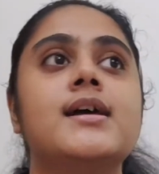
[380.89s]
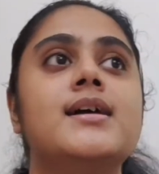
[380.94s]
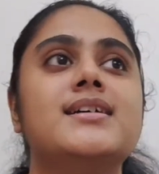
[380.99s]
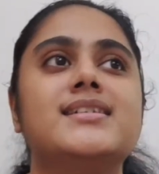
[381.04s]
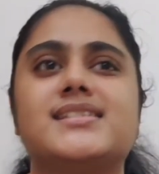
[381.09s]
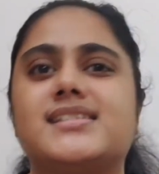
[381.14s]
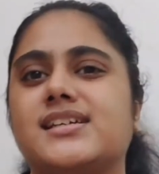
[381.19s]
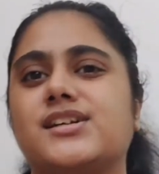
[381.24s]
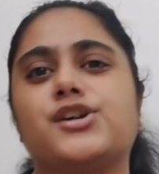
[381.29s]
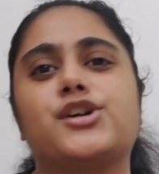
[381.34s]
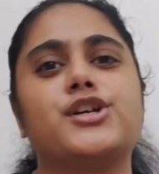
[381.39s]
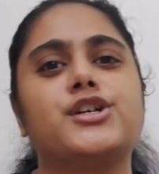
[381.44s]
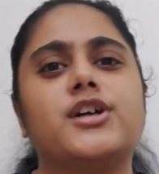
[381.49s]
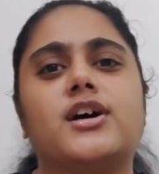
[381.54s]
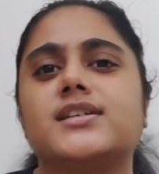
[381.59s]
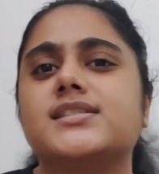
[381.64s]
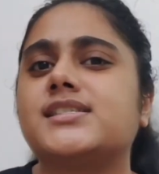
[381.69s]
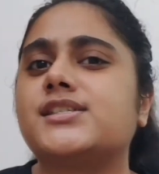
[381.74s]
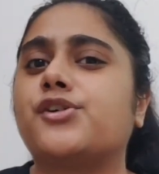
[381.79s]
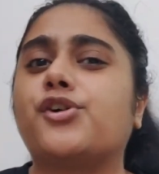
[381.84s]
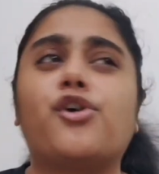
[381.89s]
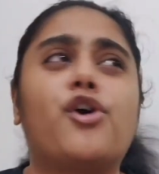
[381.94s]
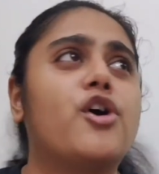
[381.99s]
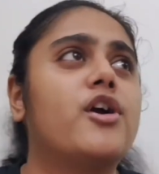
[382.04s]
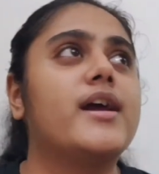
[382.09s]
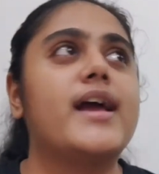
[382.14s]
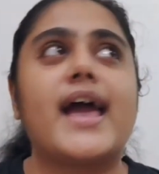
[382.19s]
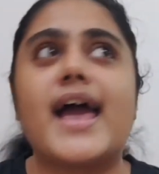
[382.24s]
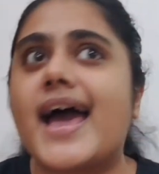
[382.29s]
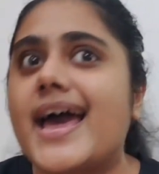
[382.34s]
singer, dancer,
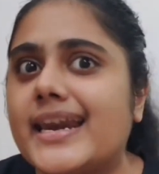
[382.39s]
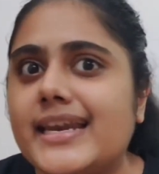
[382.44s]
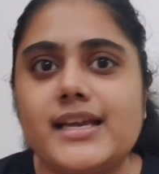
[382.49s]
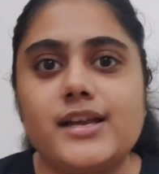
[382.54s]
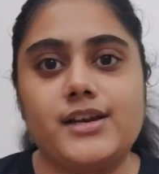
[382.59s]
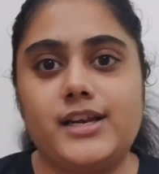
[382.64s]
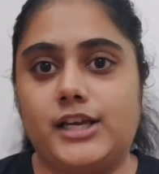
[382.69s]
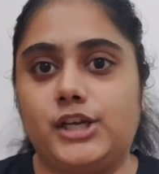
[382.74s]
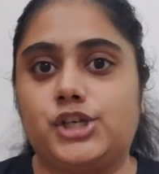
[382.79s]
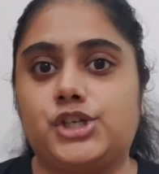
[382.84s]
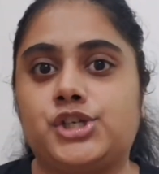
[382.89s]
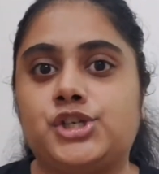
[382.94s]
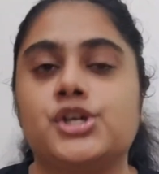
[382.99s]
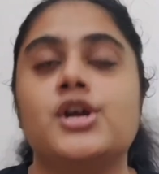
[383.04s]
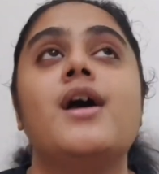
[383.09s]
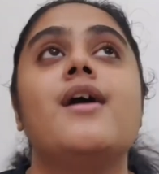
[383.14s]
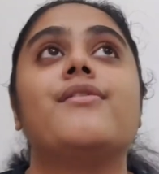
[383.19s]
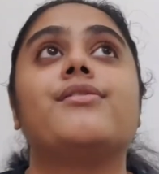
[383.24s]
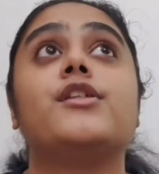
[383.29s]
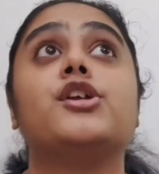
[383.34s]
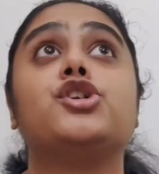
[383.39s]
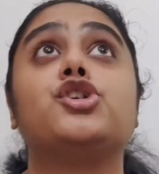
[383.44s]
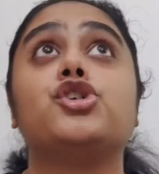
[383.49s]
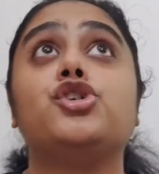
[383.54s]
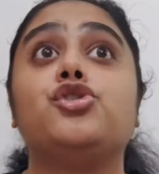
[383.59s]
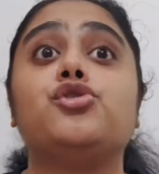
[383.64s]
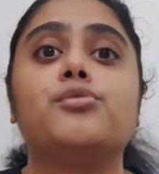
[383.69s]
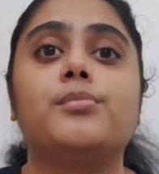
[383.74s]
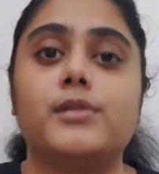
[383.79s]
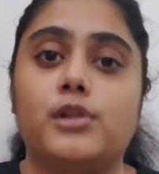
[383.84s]
or any niche that
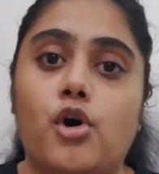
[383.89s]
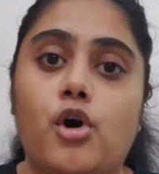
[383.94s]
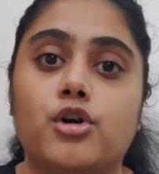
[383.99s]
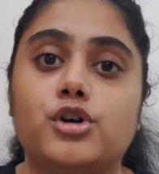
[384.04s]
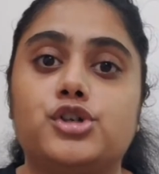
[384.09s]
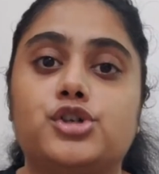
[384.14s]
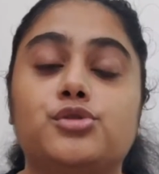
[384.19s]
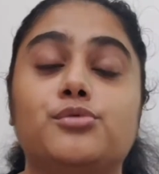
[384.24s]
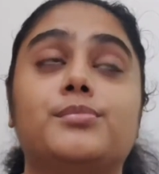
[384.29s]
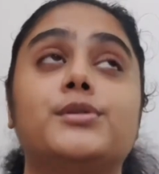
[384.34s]
you belong to,